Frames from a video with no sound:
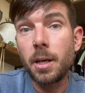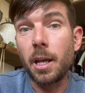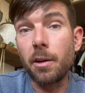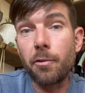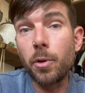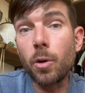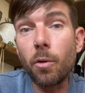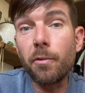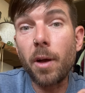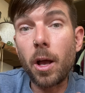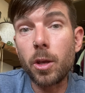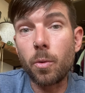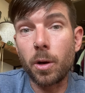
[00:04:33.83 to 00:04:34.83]
And if we don't
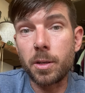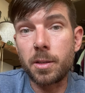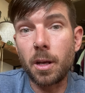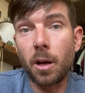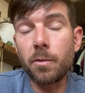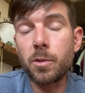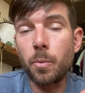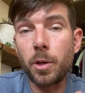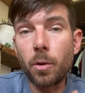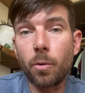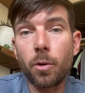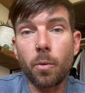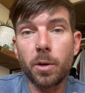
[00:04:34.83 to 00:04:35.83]
value ourselves and we
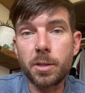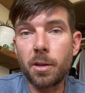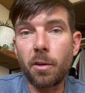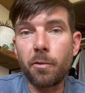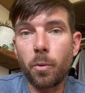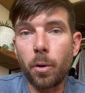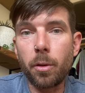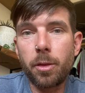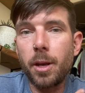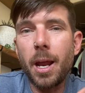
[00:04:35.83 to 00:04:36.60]
don't know our self-worth,